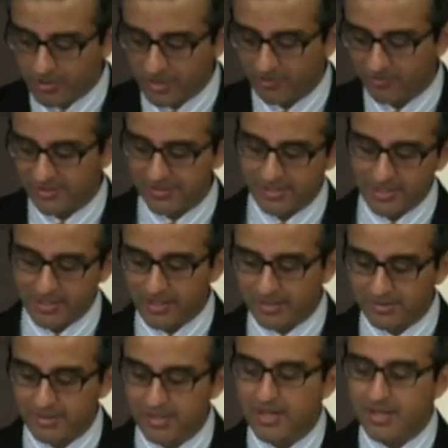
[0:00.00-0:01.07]
Ibn Nafis
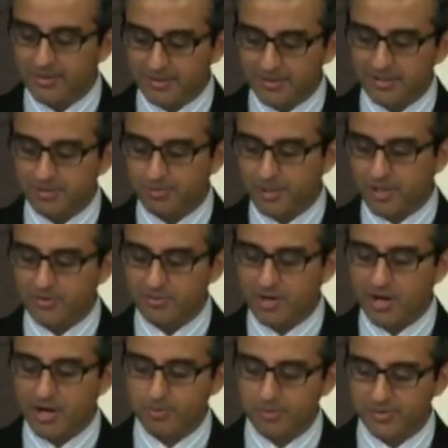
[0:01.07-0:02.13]
inclines. This is because the
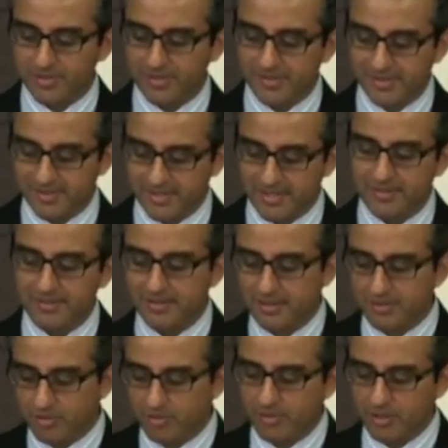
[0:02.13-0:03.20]
heart possesses sense
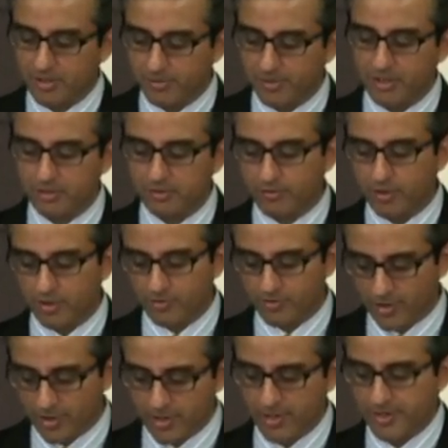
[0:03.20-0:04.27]
and the movement of the pulse follows
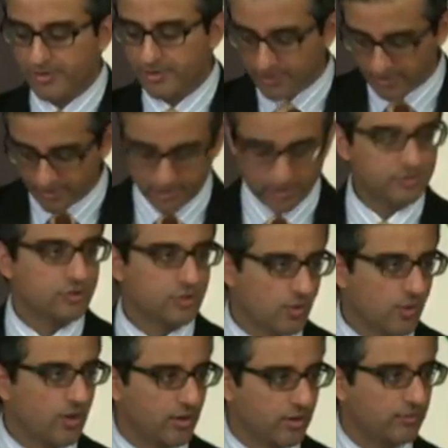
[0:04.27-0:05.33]
the heart, and
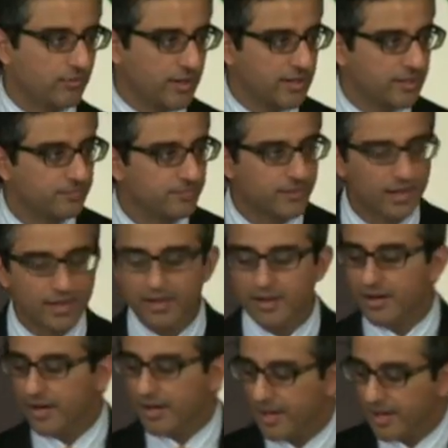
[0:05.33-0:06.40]
so on, right?
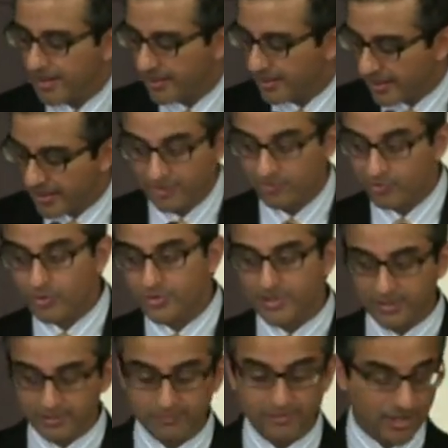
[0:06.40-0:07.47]
Uh, and of course,
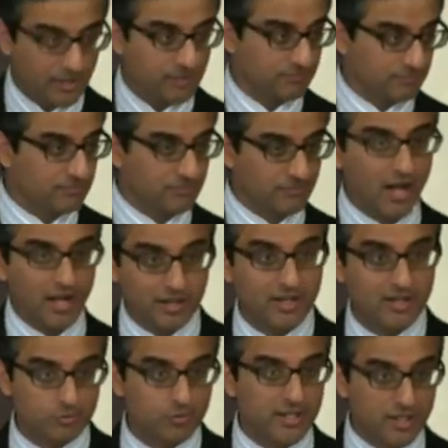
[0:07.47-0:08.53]
then
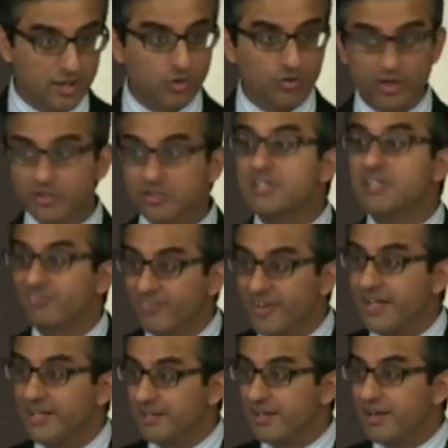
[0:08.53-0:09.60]
Al-Qazwini goes on to
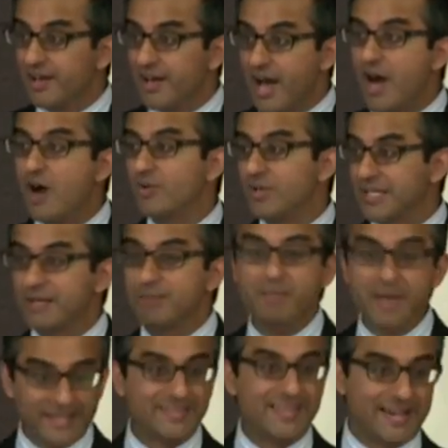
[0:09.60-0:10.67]
defend how he can
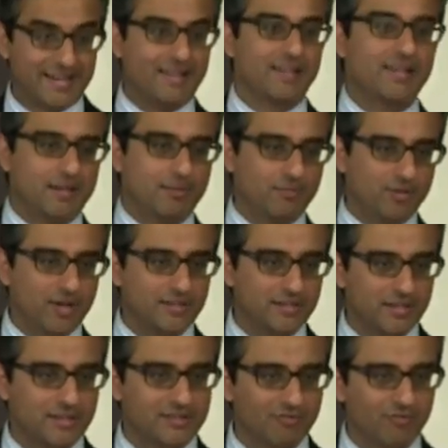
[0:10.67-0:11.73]
make that claim, right?
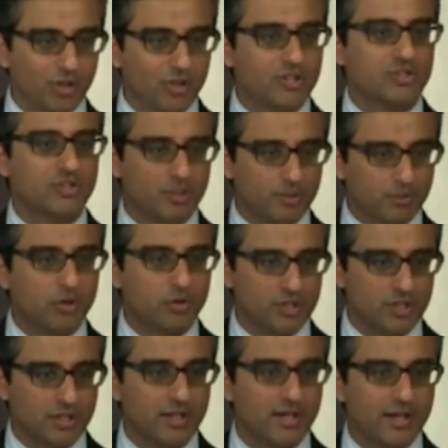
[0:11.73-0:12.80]
That it's a volitional
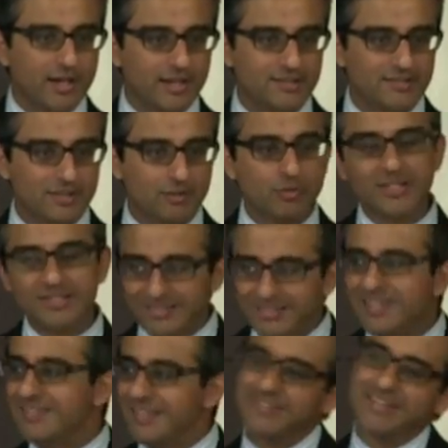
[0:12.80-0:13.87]
motion, and he says, well, it's
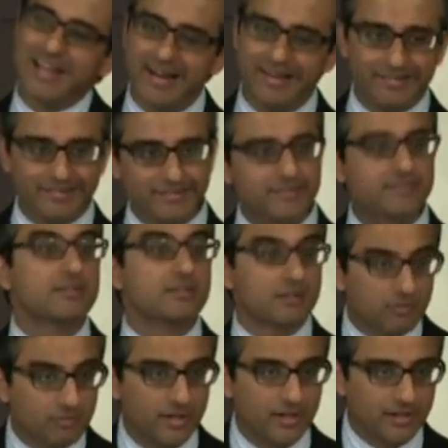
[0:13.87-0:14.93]
just like the eyelids,
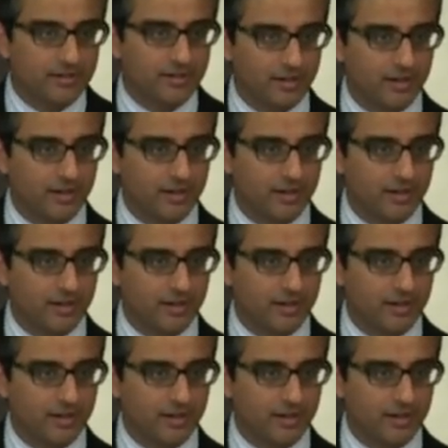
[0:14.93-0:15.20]
right?